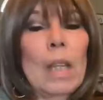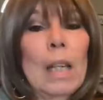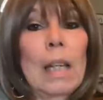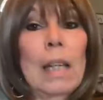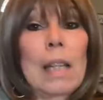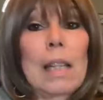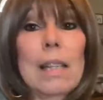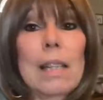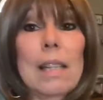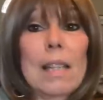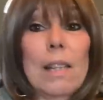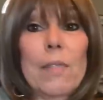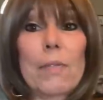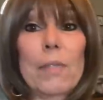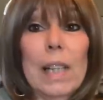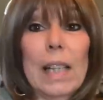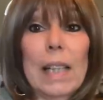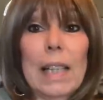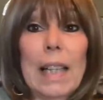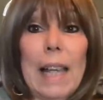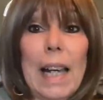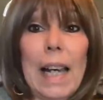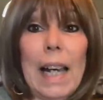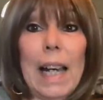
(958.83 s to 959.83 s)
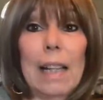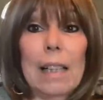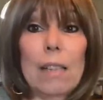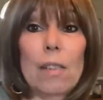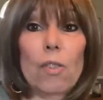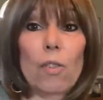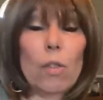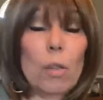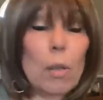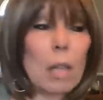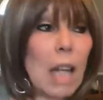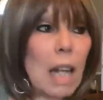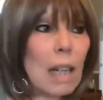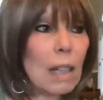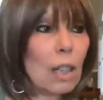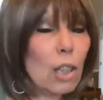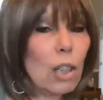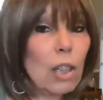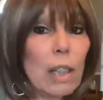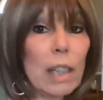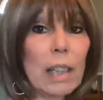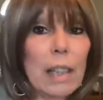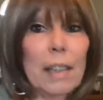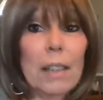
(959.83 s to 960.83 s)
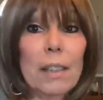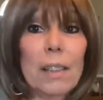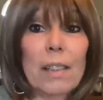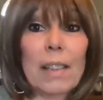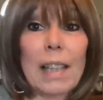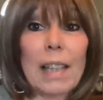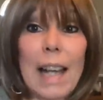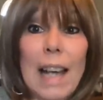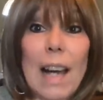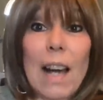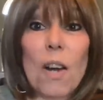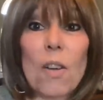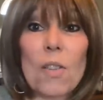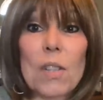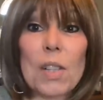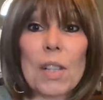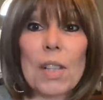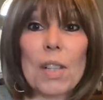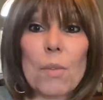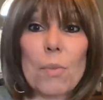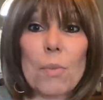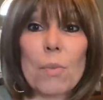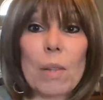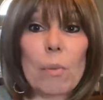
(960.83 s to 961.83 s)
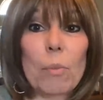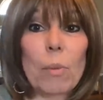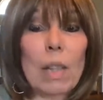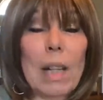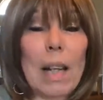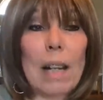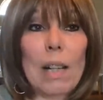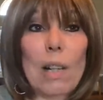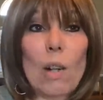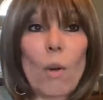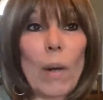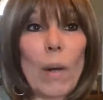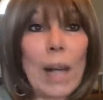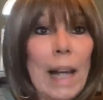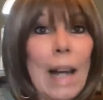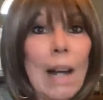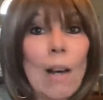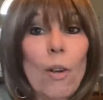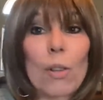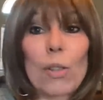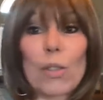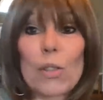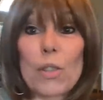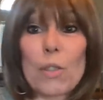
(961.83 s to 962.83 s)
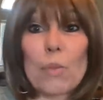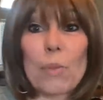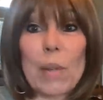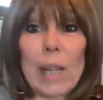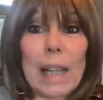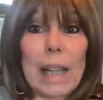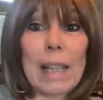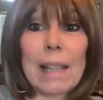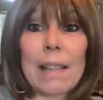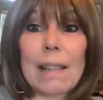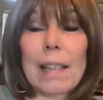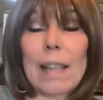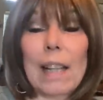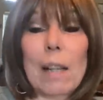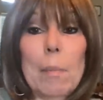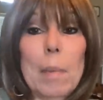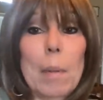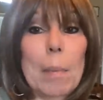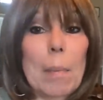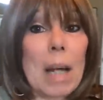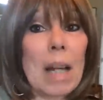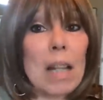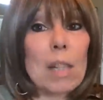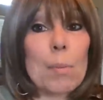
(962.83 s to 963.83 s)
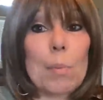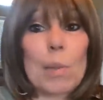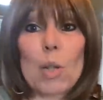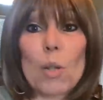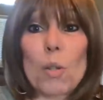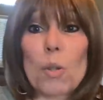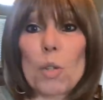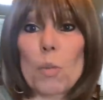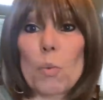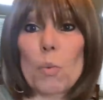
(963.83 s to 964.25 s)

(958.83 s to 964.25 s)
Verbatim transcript: and stuff like that, doing a lot of cooking here at the house because we, we're not going out or doing anything. I mean, my husband goes to